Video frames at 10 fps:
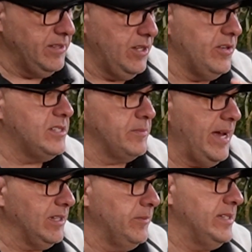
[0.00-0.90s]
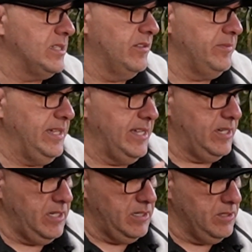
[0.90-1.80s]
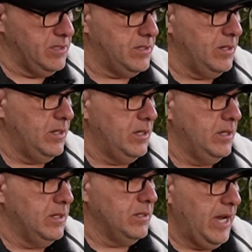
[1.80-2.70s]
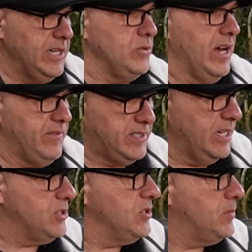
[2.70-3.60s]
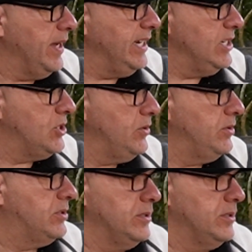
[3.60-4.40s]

there is some elements of me that is, I do have attention span issues.